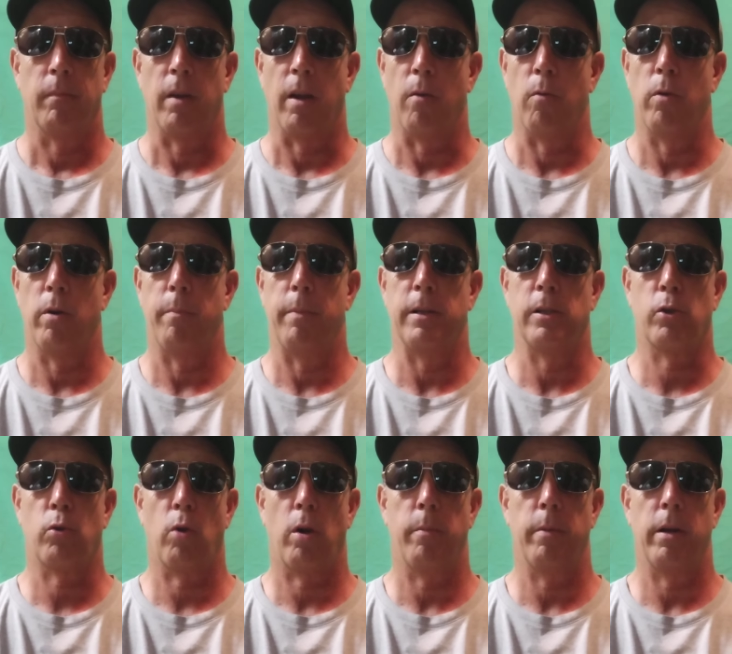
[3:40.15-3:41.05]
I wouldn't be
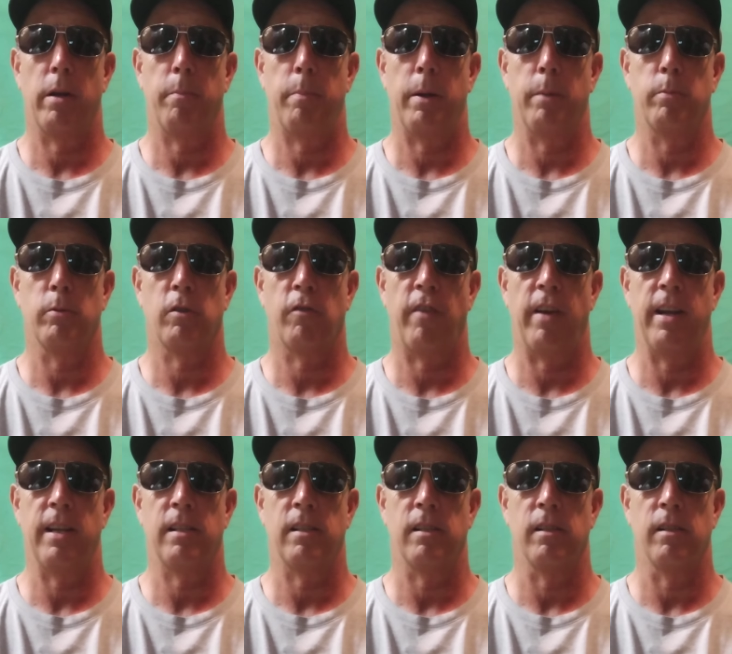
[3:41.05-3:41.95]
screaming in people's
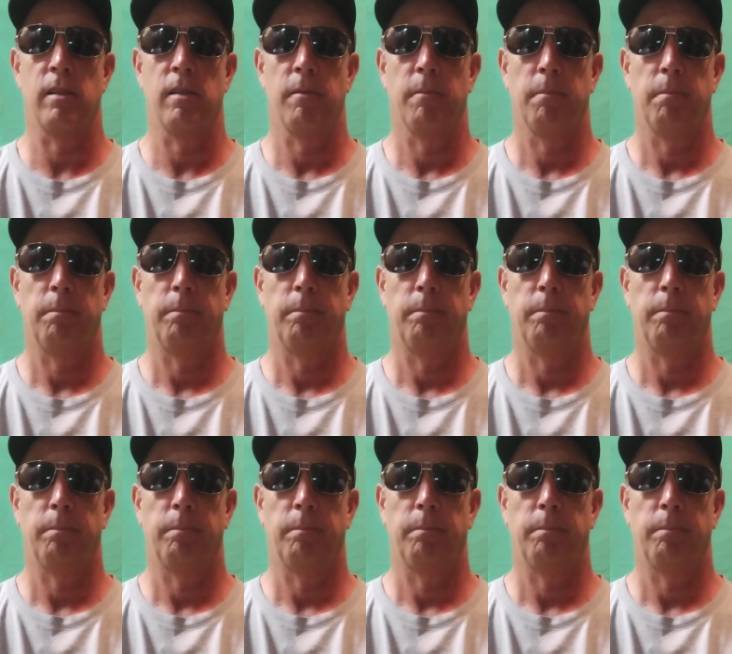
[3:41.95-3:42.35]
faces.